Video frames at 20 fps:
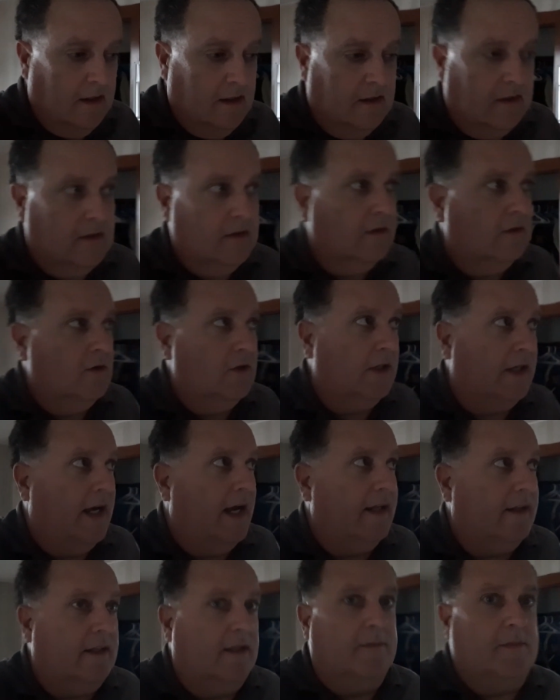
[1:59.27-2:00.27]
to look
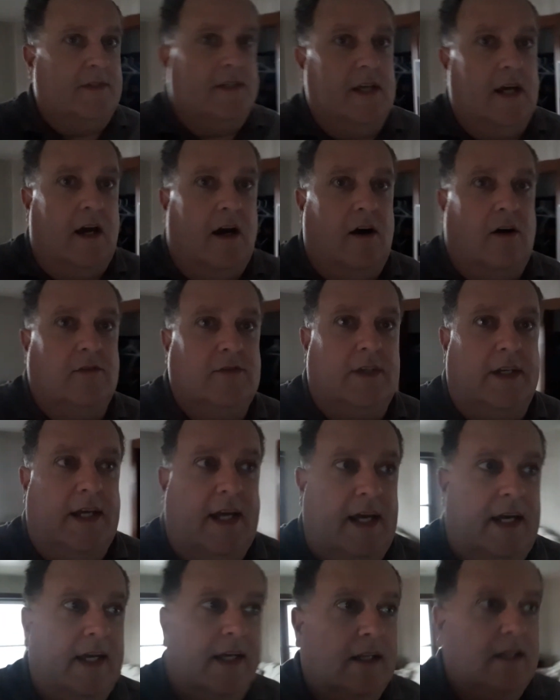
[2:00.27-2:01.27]
at themselves
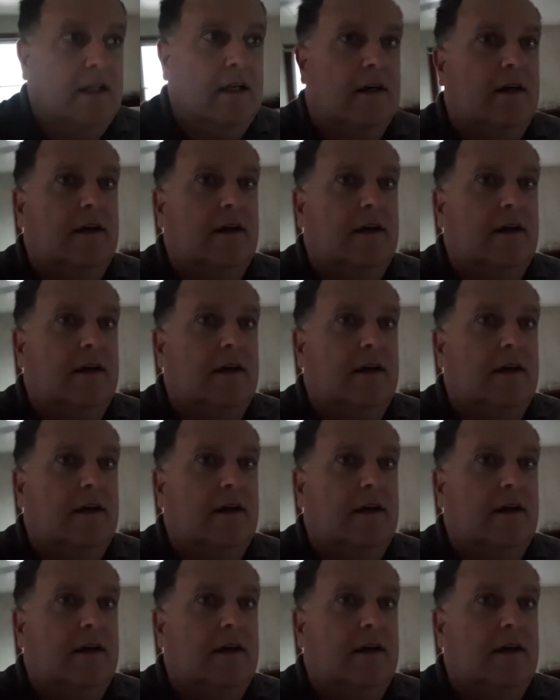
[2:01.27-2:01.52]
and